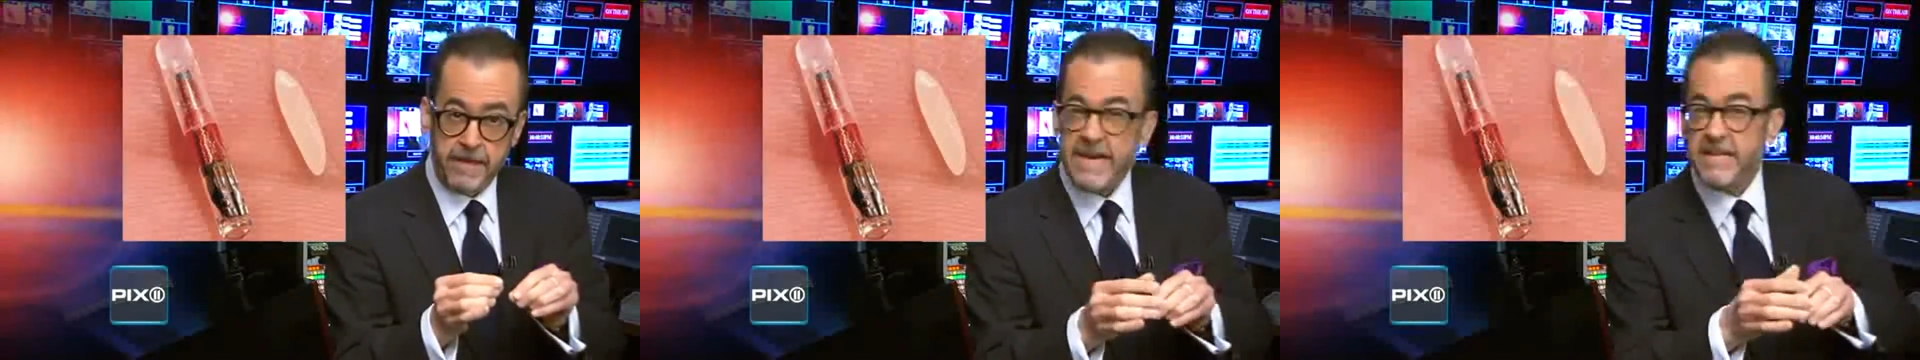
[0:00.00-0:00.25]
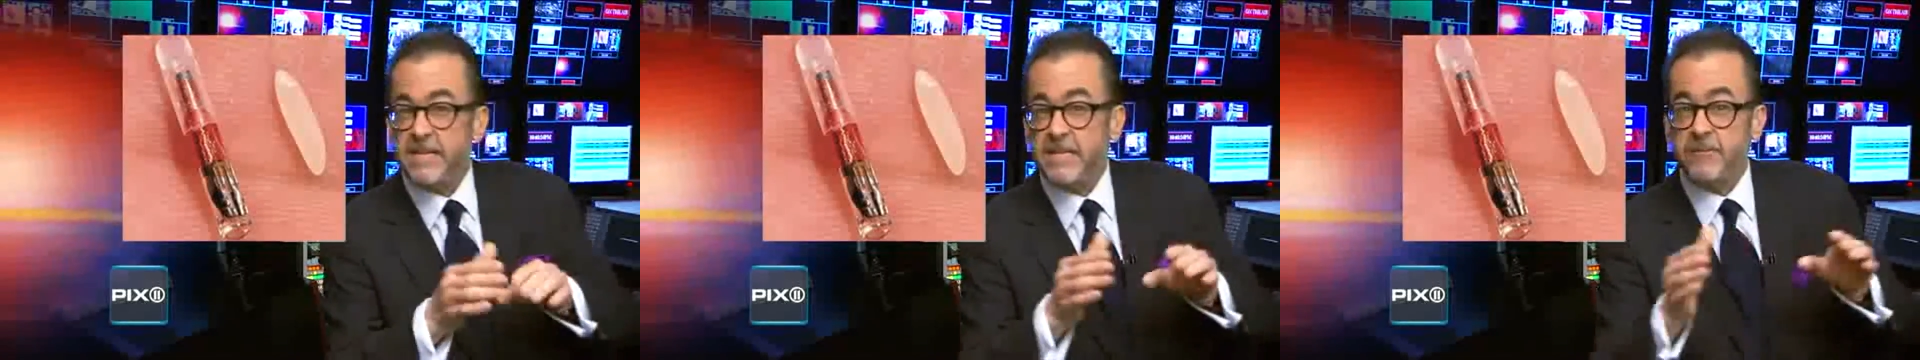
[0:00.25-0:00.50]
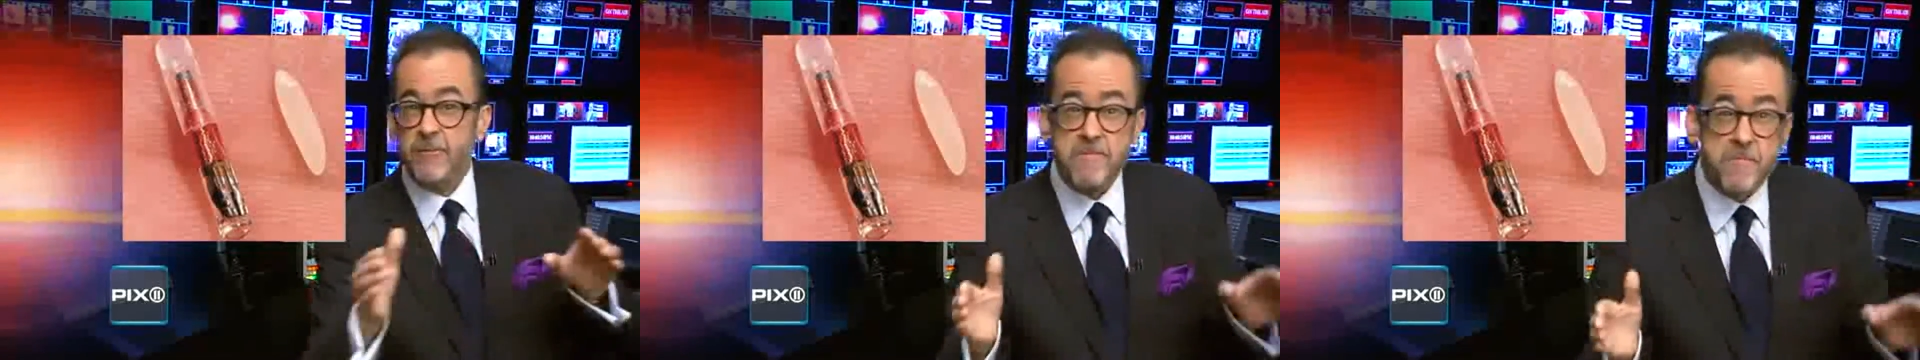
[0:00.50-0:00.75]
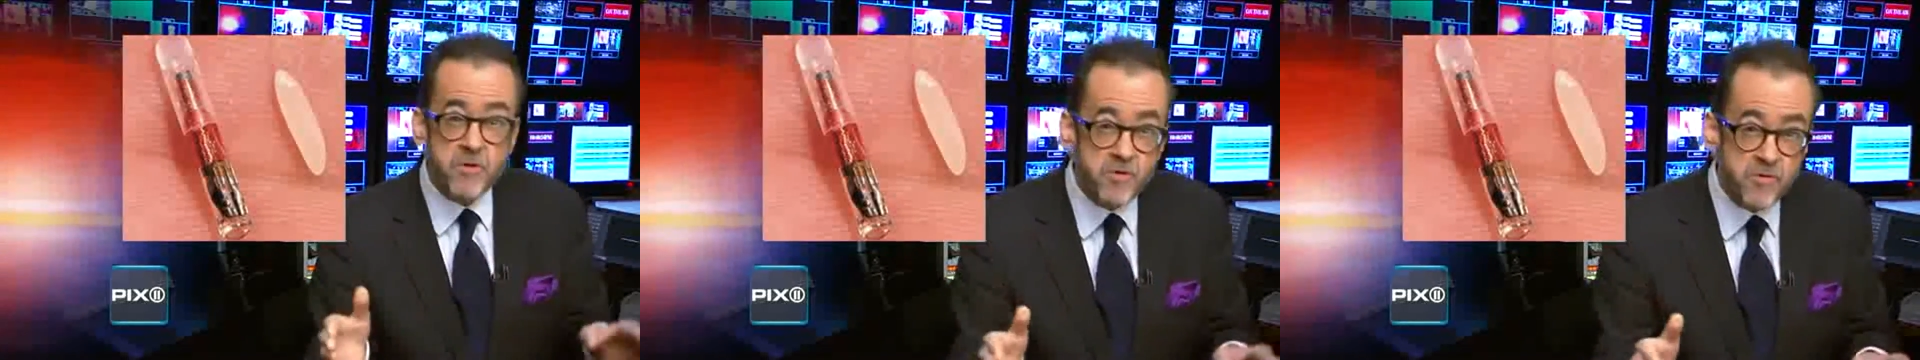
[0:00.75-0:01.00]
easy to
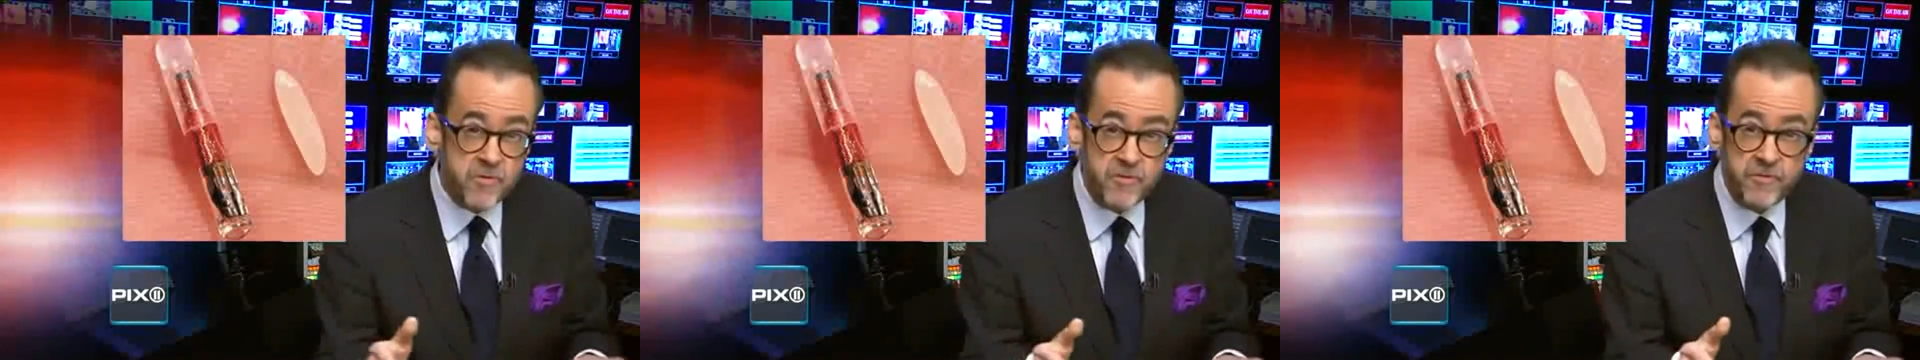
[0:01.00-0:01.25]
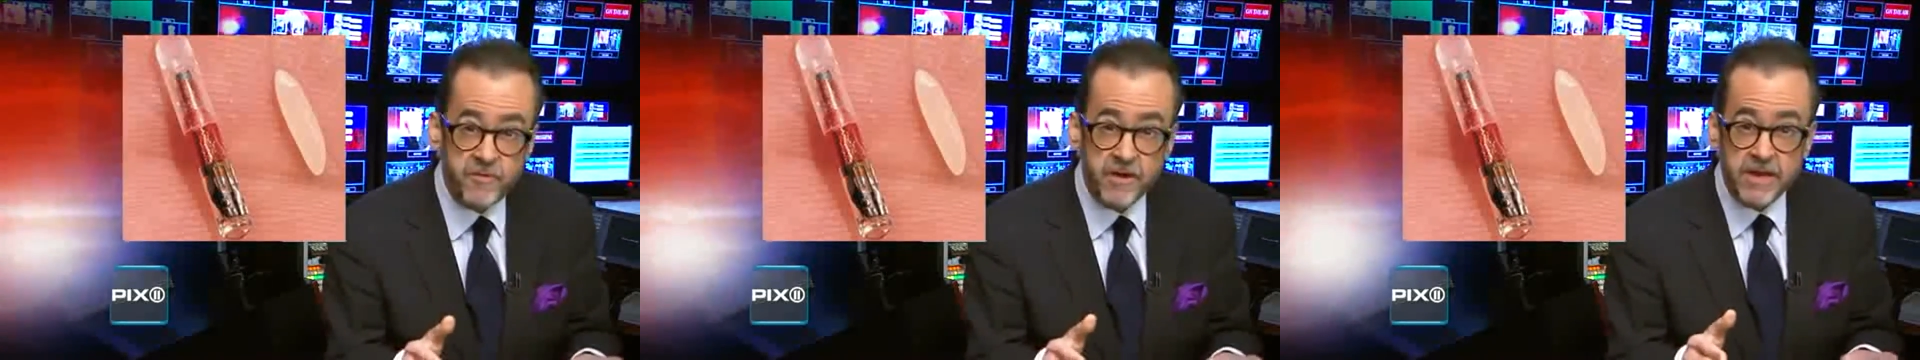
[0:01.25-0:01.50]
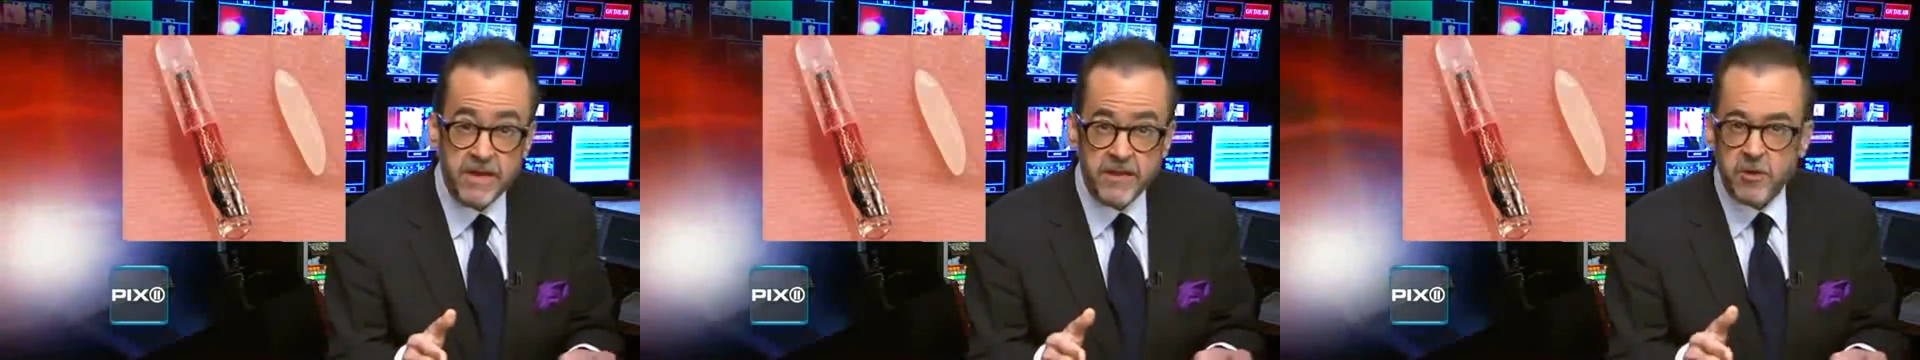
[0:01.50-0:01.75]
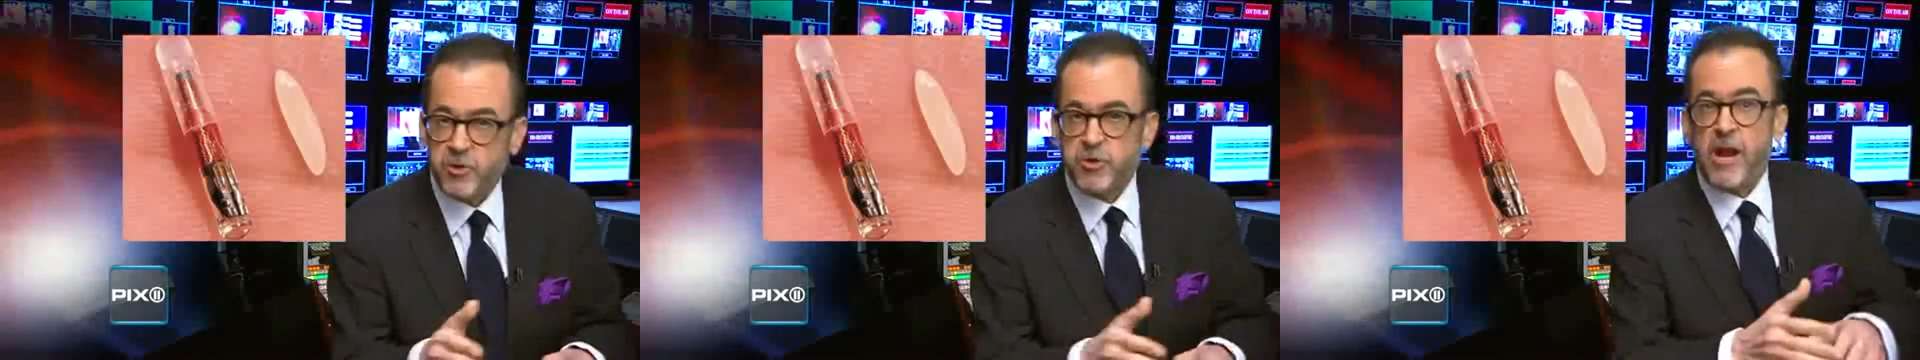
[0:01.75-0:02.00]
remove.
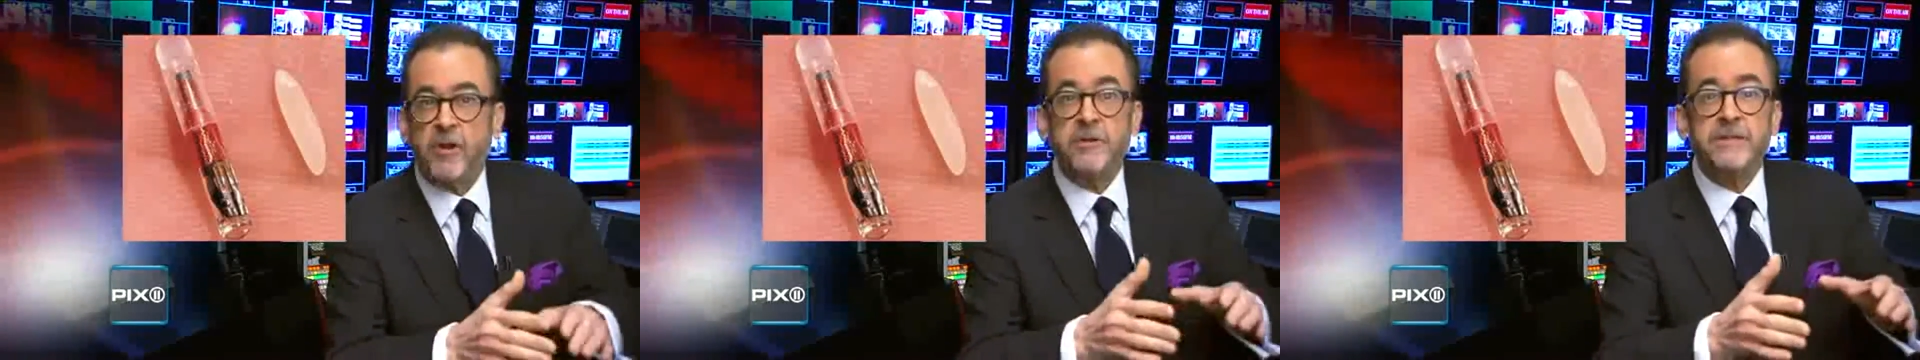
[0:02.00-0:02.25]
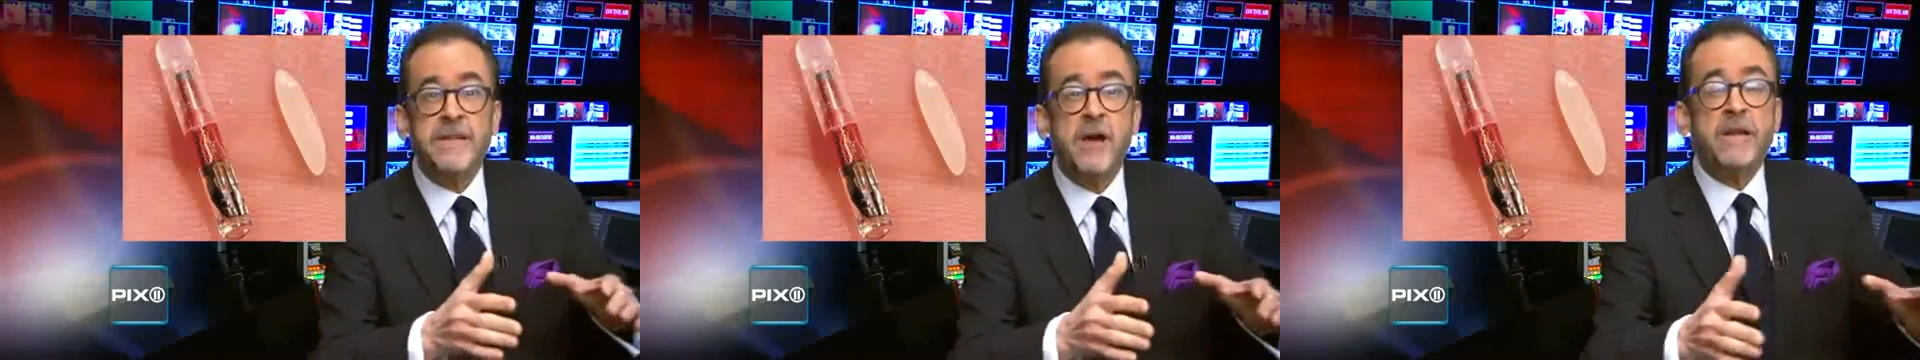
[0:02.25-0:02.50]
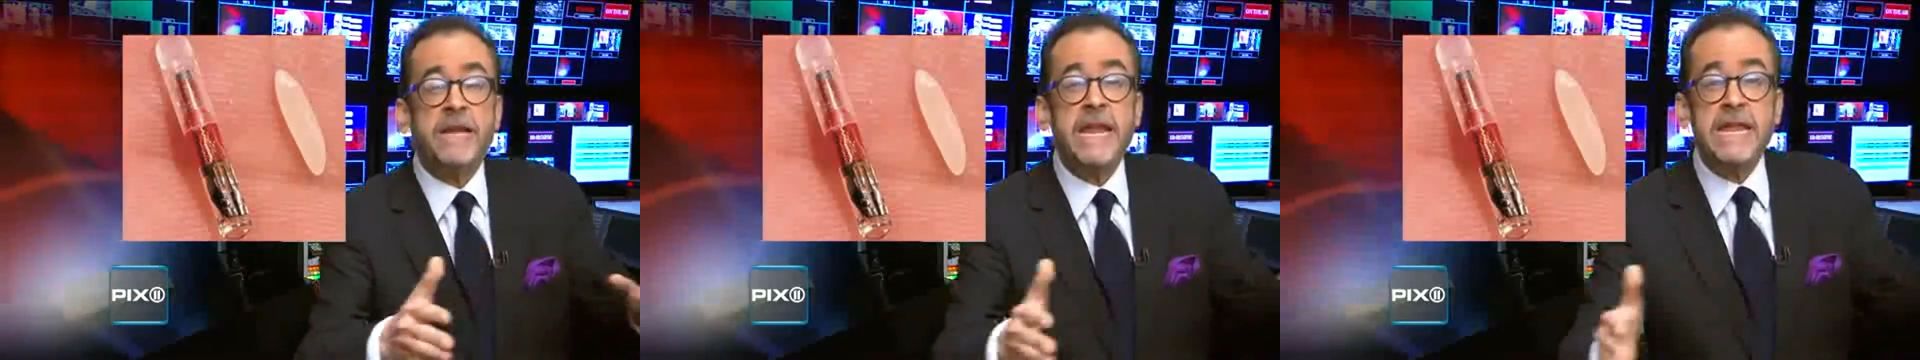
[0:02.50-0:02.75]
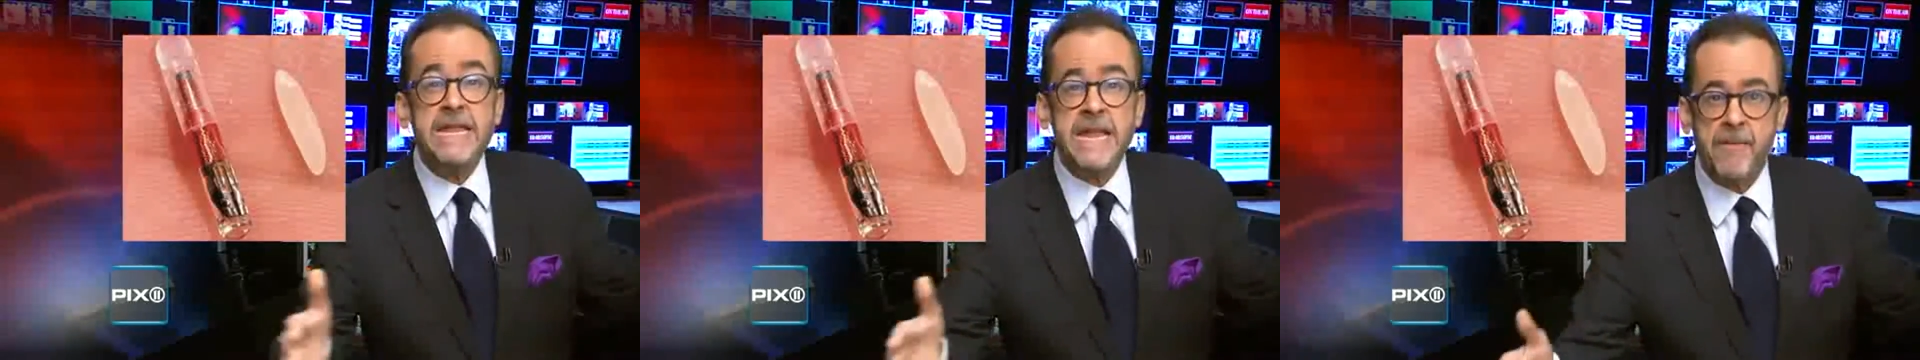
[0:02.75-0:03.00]
Your child is now
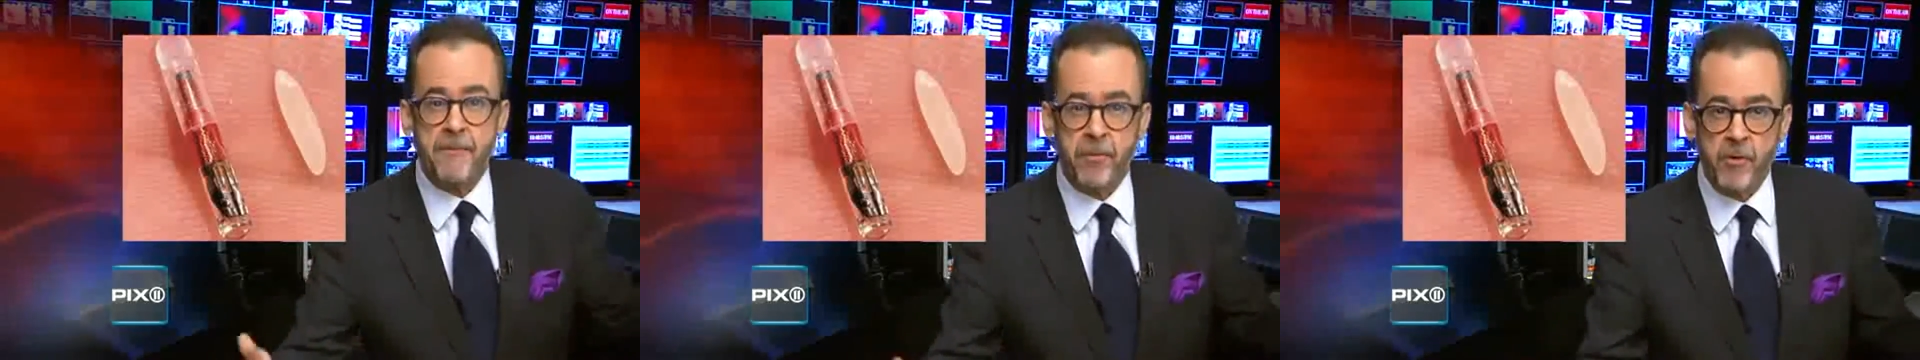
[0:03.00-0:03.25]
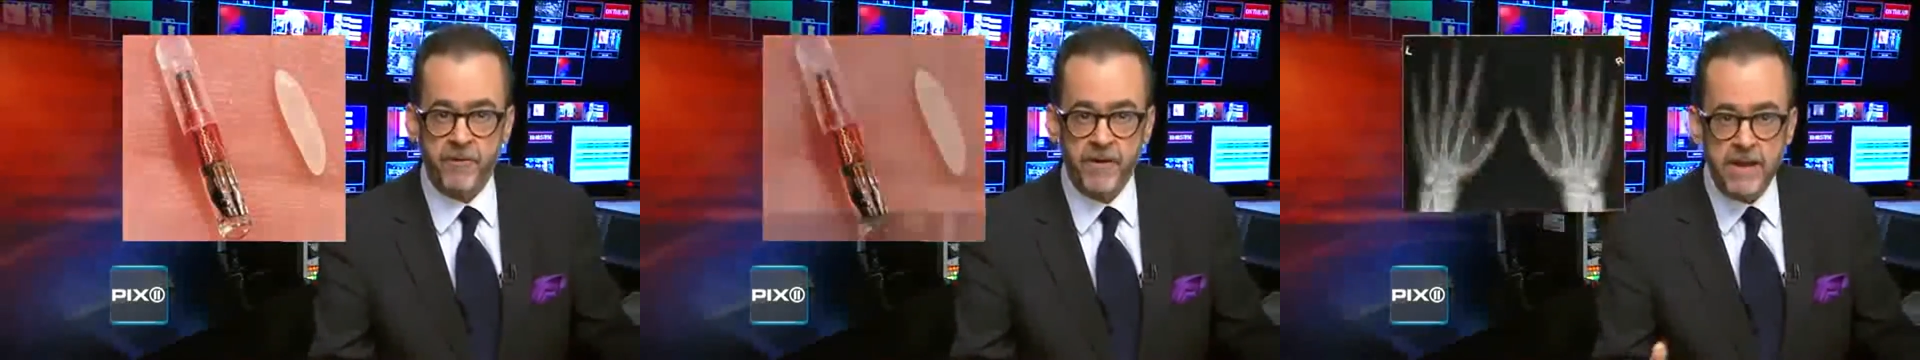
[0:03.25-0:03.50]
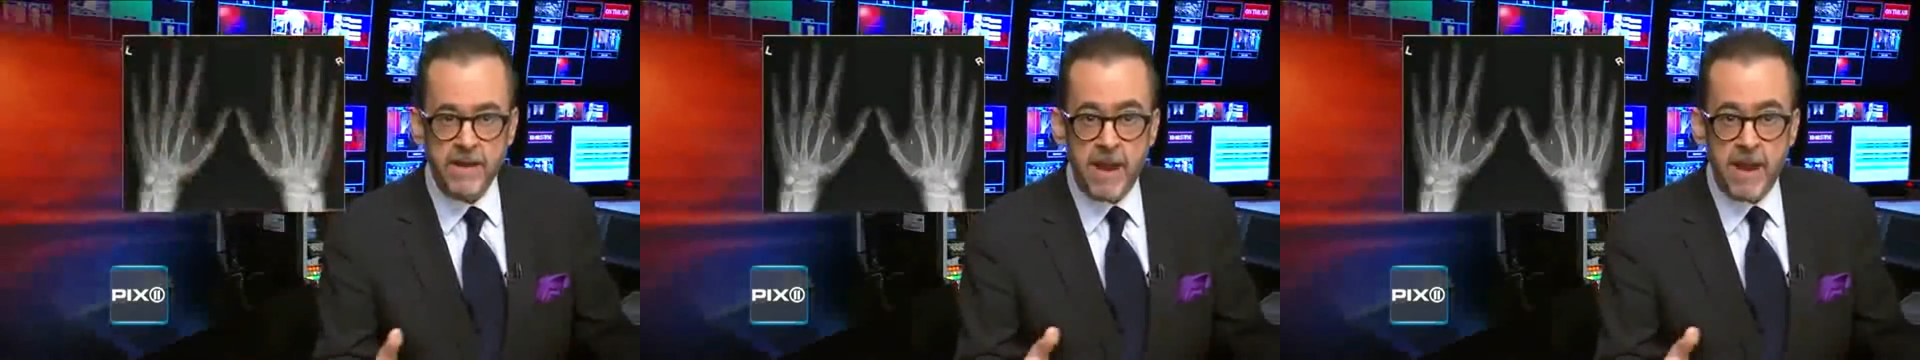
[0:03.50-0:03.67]
kidnap-proof,